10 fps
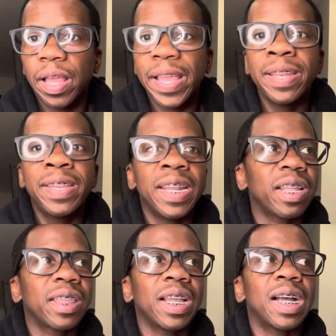And then I
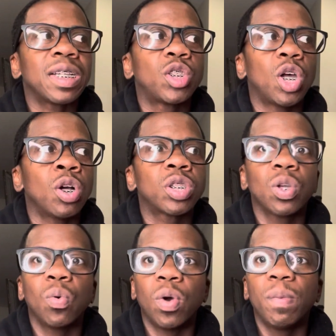think I talked
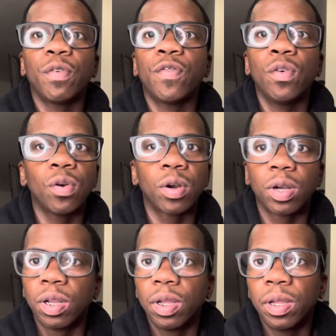to one
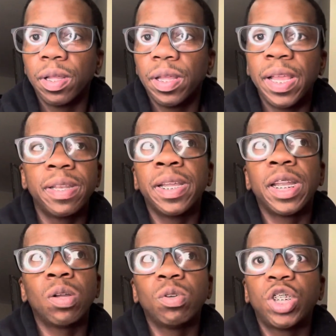before and
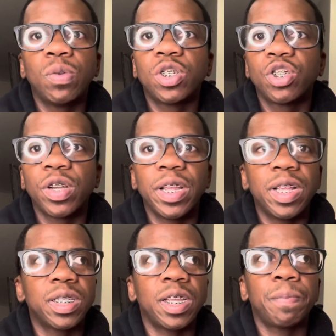didn't know she was
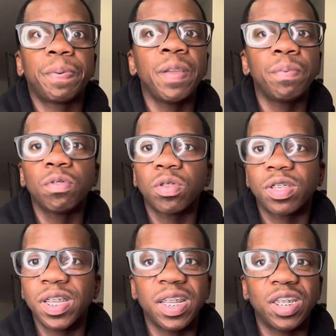trans. And people
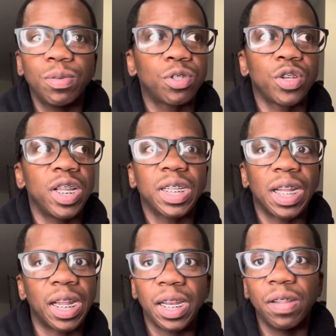said she was trans. And
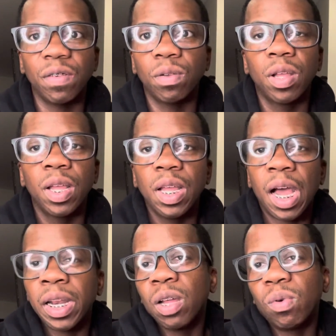I
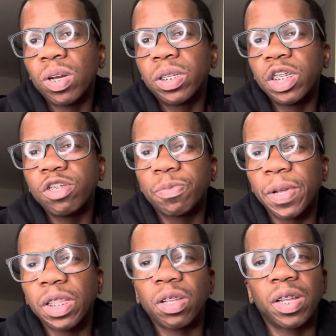didn't want to
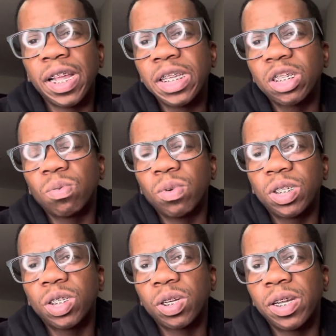disrespect her and ask her what
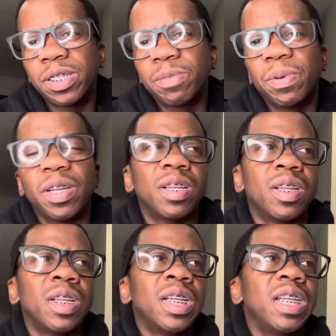she trans. But
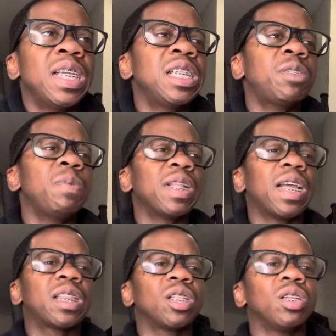it just be
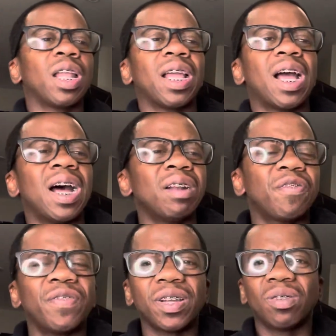like, like, how the
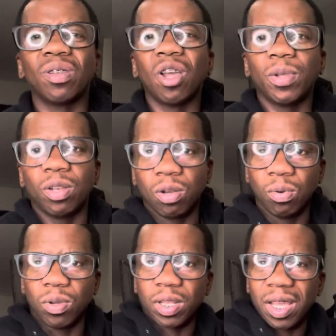fuck do y'all be
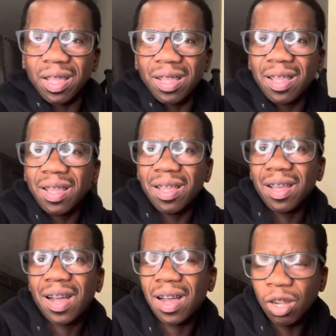knowing? Like,
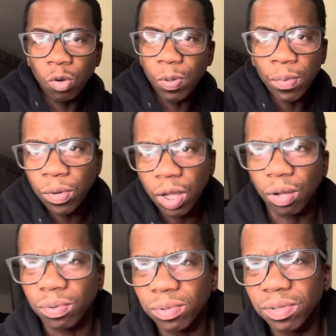how do people know?